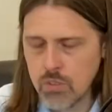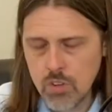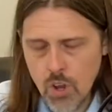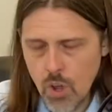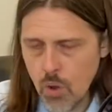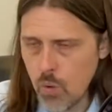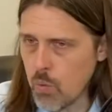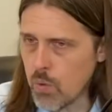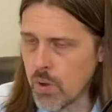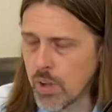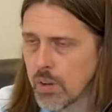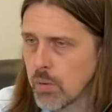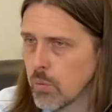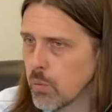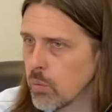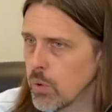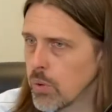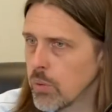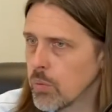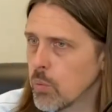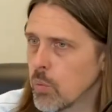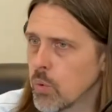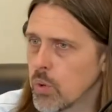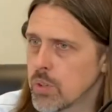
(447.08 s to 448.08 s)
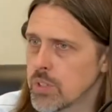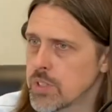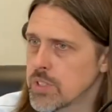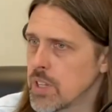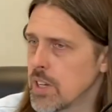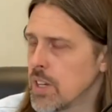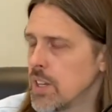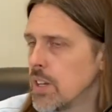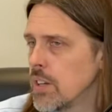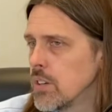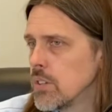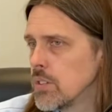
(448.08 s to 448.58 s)
No one. We're
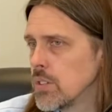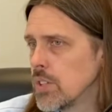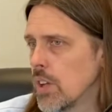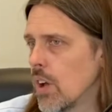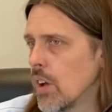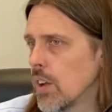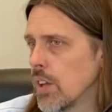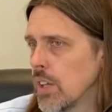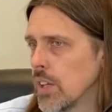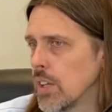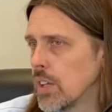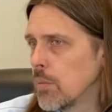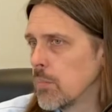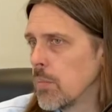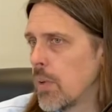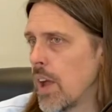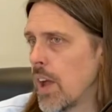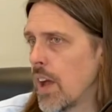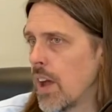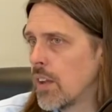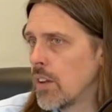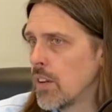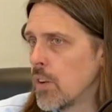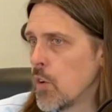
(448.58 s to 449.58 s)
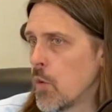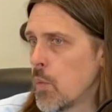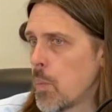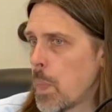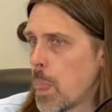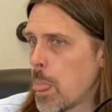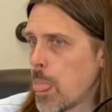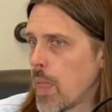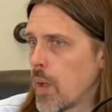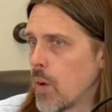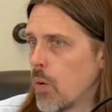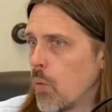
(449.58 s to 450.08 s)
sitting here talking about
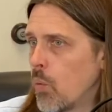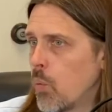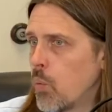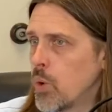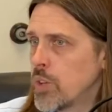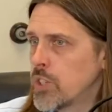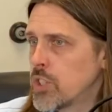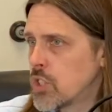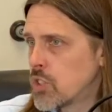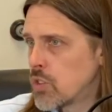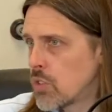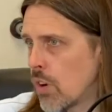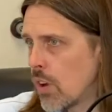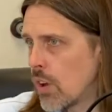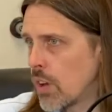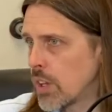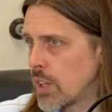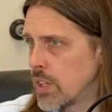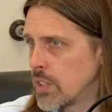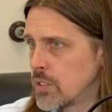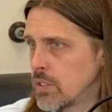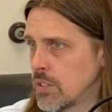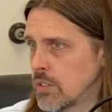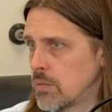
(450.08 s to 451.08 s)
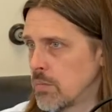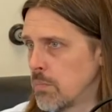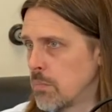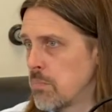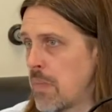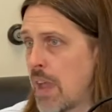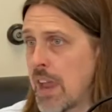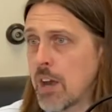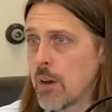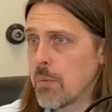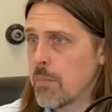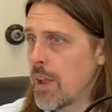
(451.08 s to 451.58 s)
which drug
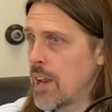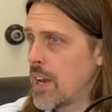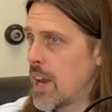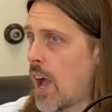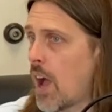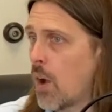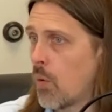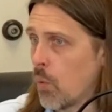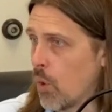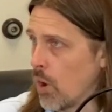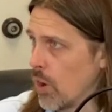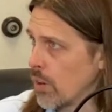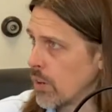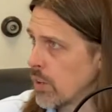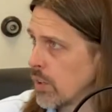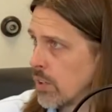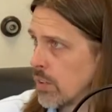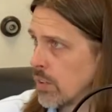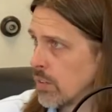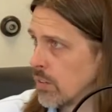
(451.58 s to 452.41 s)
may or may not work.